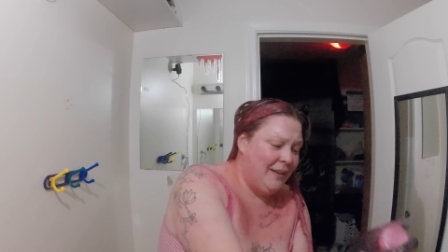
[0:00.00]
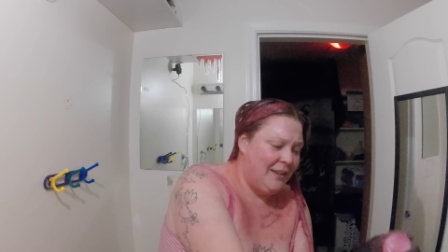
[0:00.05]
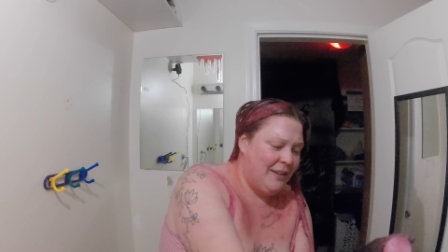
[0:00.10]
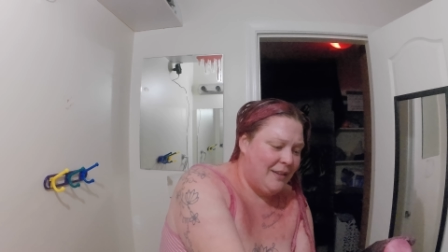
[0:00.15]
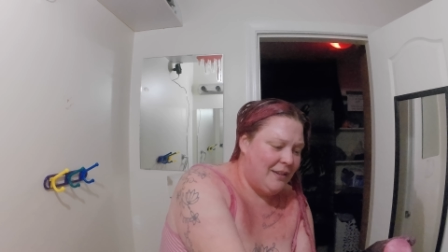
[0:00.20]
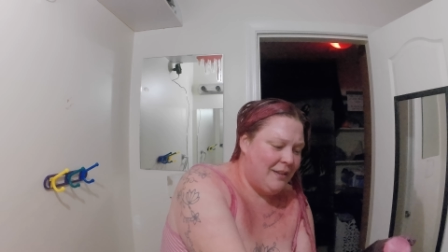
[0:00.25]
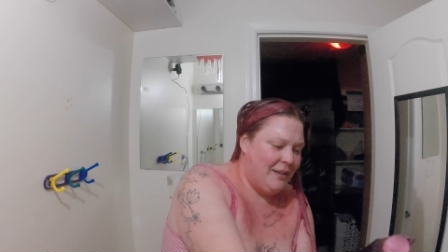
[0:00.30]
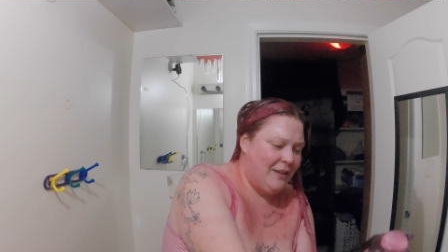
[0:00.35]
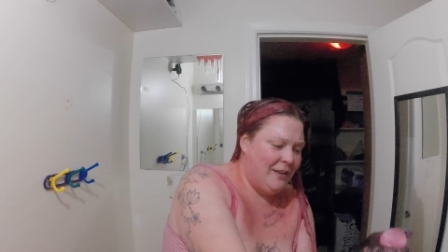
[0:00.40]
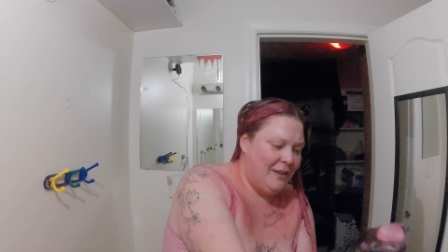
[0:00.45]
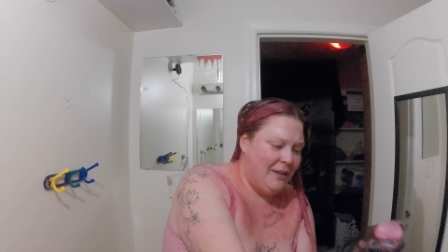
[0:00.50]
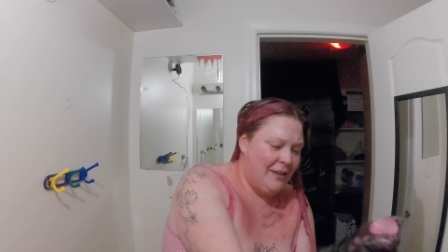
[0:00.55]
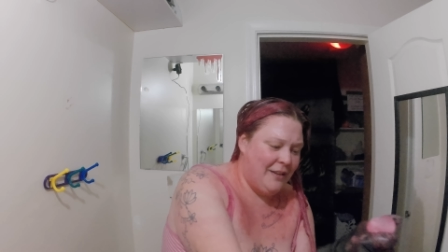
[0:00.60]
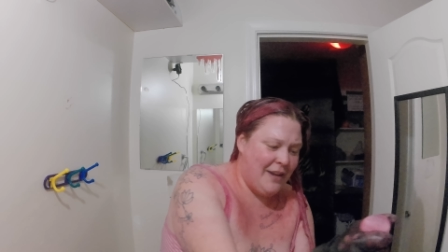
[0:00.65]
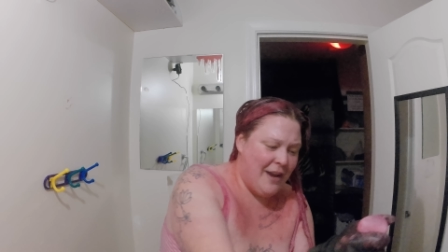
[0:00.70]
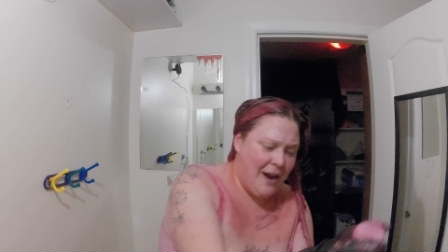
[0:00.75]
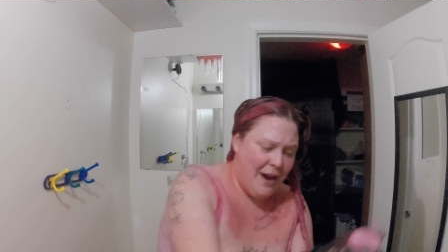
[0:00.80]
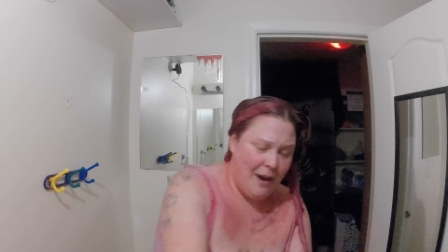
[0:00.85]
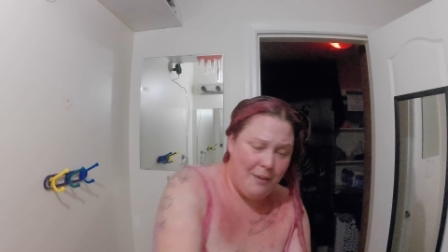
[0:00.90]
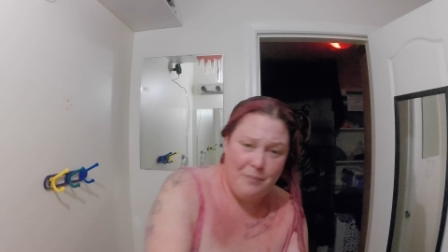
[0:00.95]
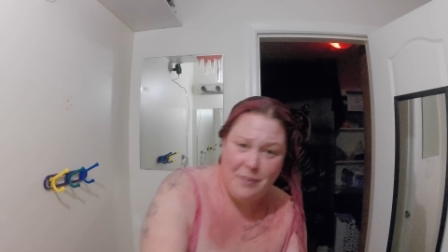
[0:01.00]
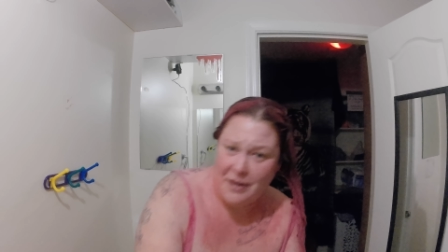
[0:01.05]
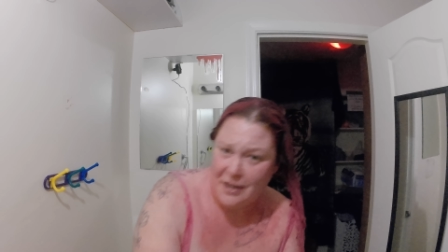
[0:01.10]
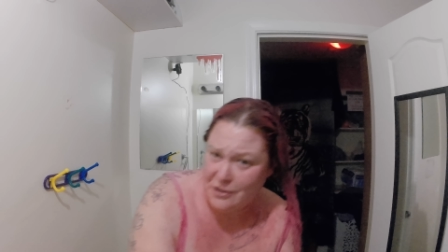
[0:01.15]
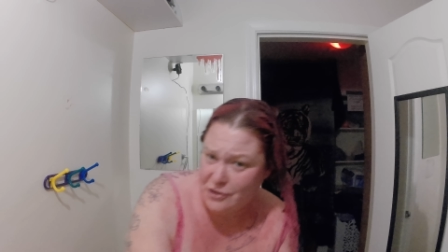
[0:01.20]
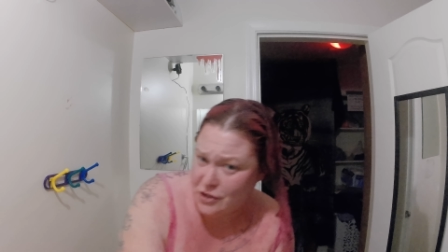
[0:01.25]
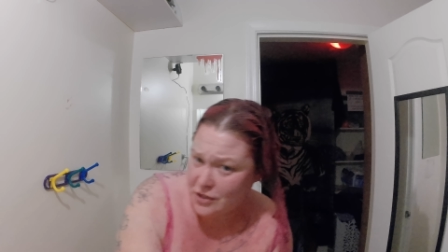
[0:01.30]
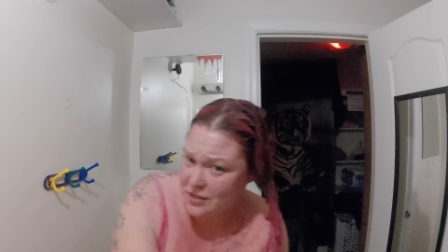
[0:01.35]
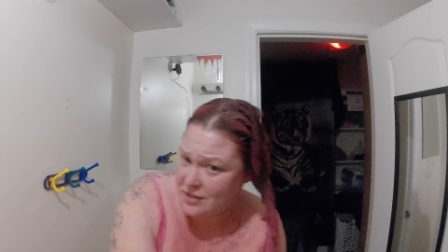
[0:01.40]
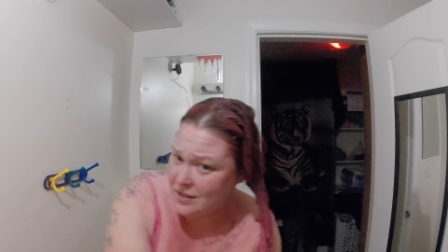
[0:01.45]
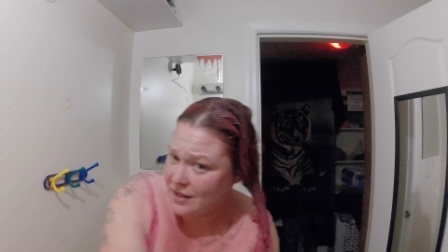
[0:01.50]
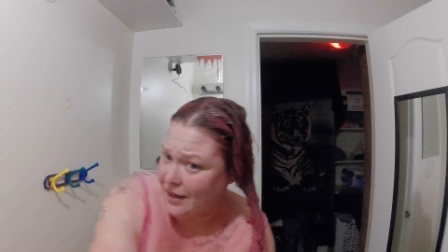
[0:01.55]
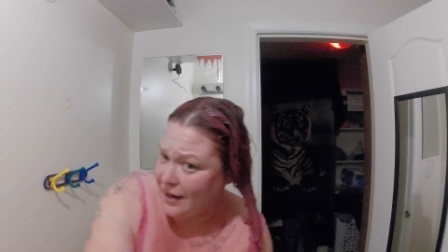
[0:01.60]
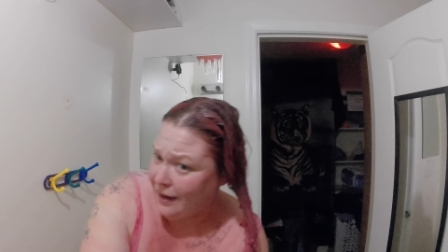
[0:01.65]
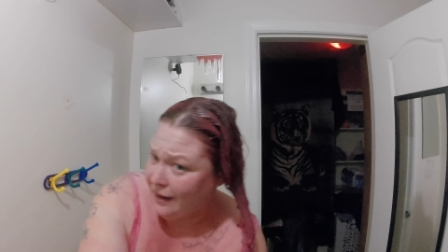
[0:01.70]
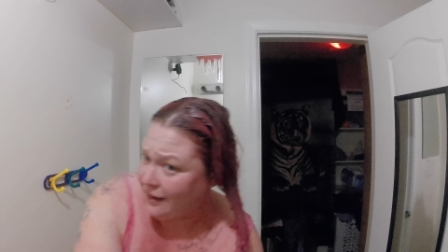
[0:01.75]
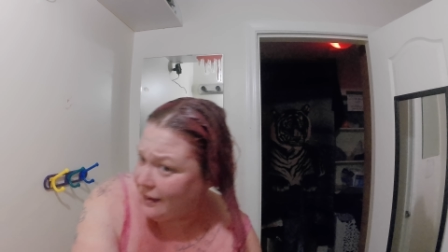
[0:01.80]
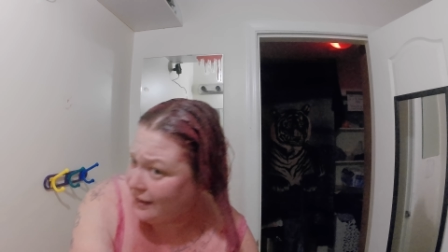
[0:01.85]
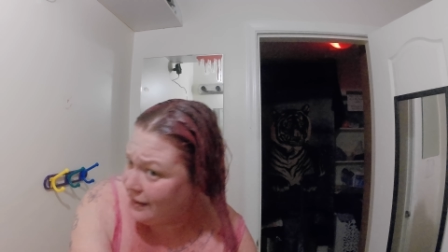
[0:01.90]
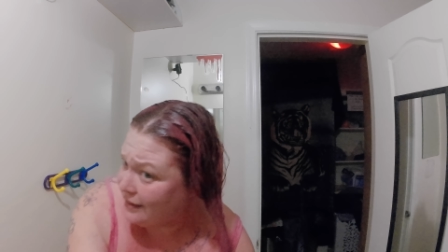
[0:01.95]
Fuchsia. Yeah, but it just
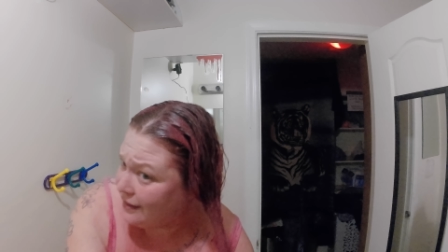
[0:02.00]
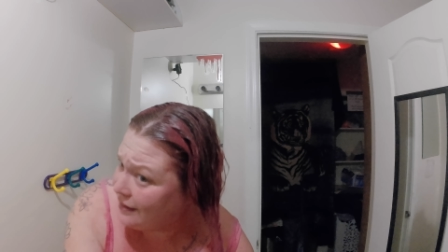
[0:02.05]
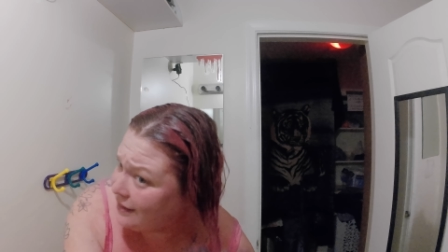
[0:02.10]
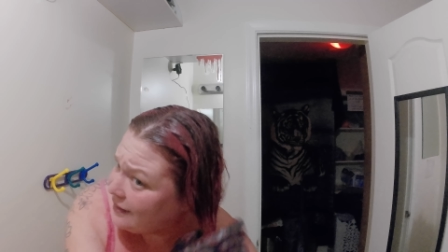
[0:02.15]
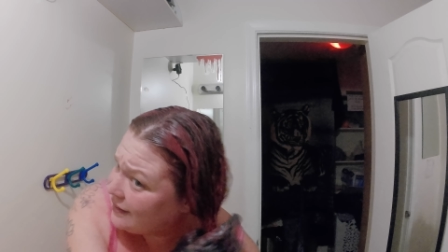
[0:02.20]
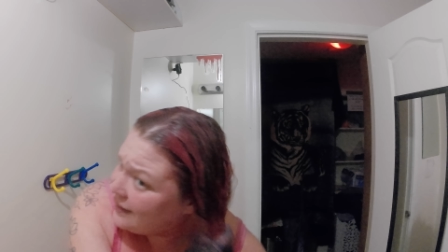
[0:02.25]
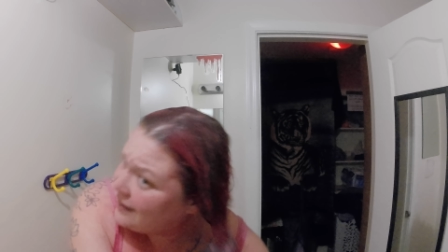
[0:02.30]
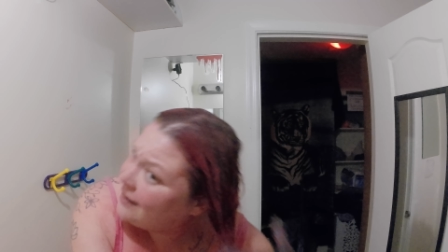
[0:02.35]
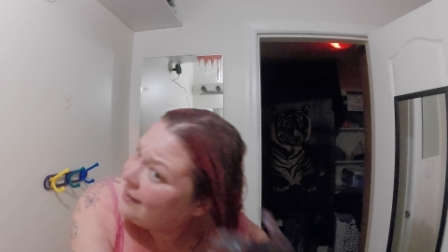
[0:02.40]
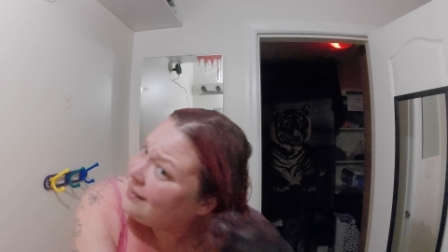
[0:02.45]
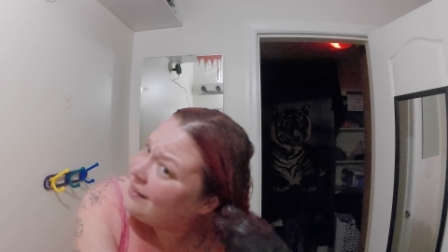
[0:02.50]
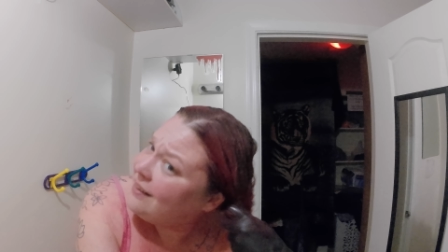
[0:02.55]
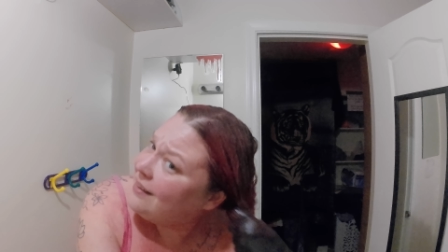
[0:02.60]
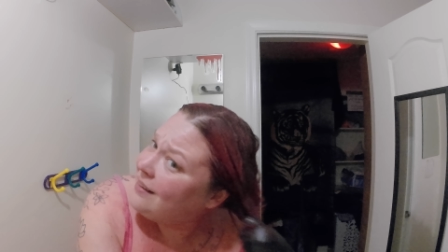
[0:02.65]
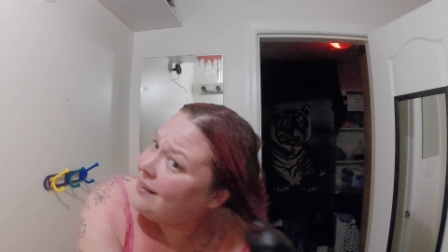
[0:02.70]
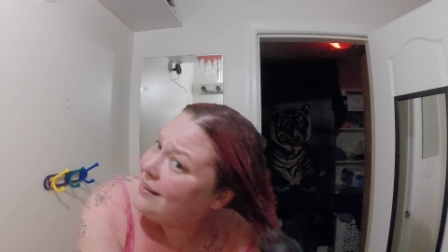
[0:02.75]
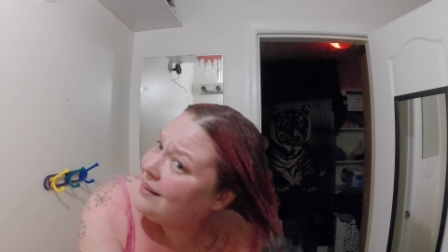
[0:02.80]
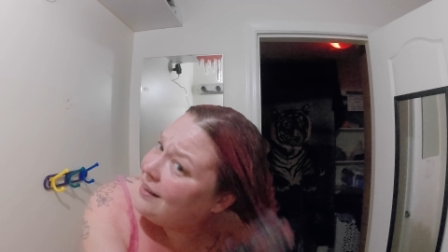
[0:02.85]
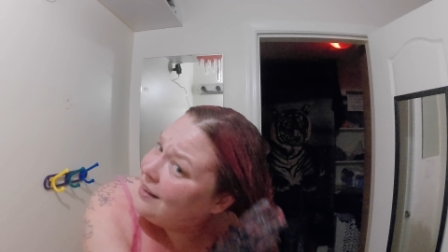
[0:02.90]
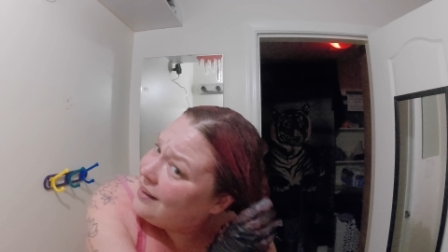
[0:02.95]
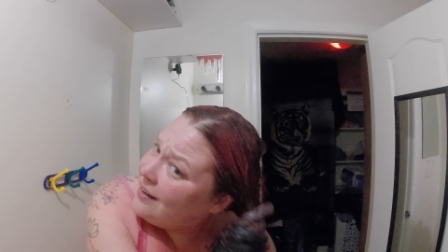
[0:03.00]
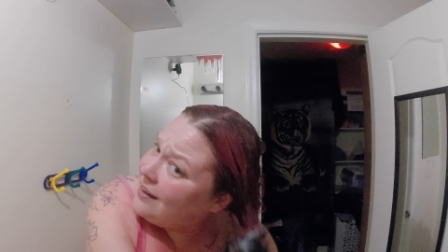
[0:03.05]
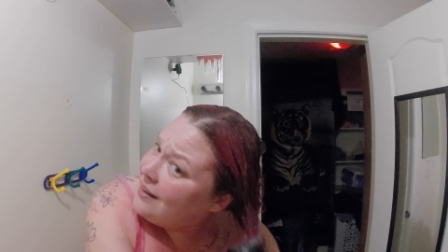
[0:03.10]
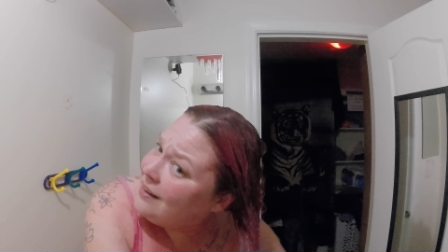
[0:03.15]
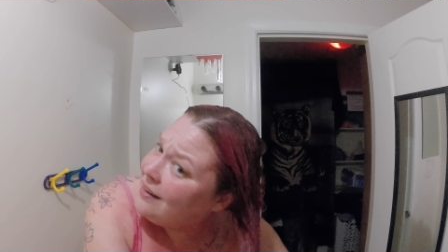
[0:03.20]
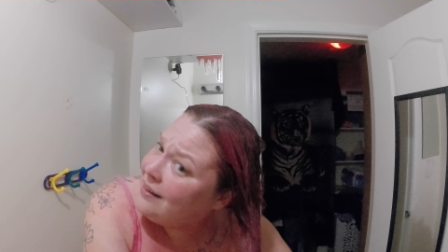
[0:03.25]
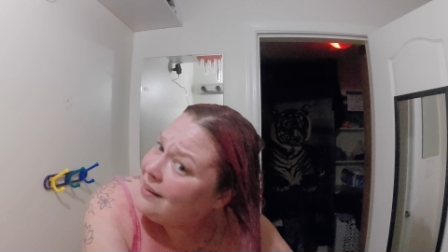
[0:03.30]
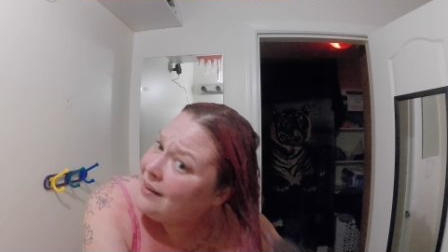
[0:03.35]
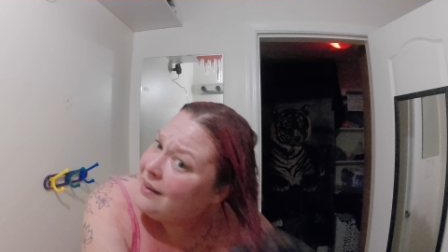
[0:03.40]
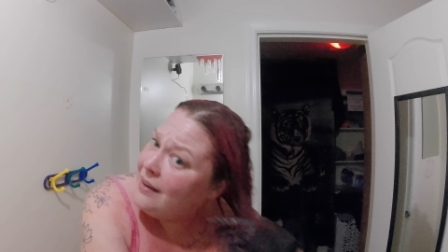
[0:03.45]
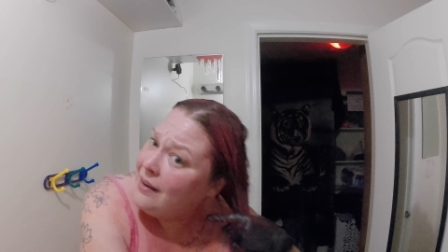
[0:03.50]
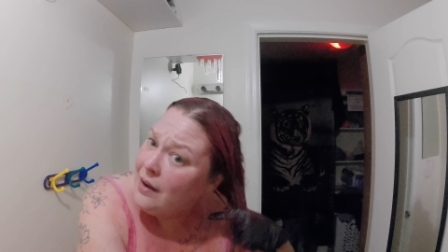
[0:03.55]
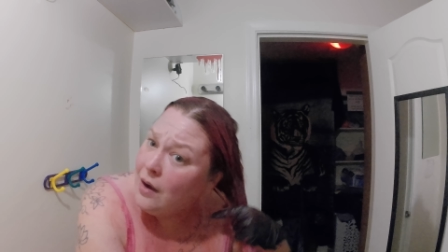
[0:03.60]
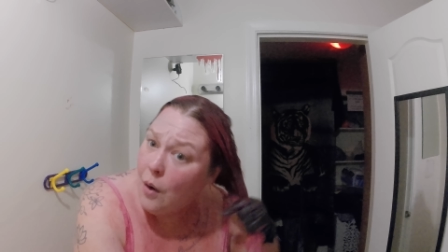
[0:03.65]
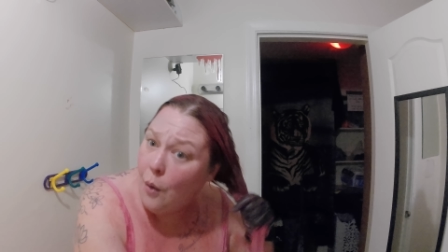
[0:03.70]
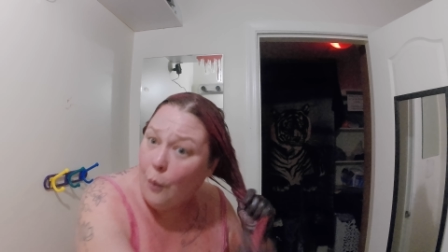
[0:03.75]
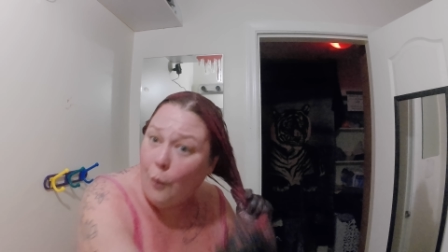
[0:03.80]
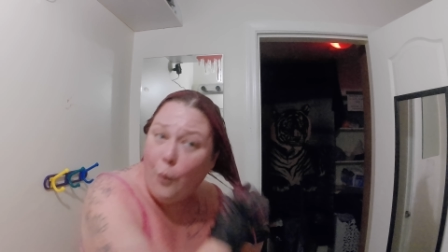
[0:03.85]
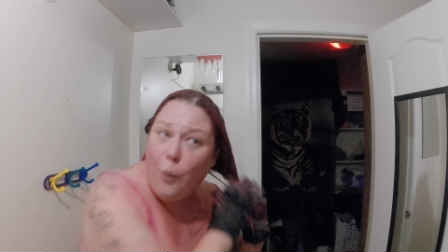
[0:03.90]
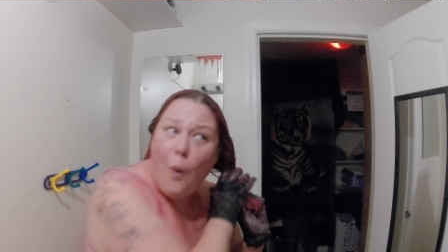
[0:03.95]
like. Fuchsia 662 by
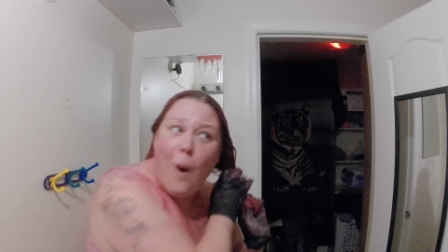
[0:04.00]
Ferrari.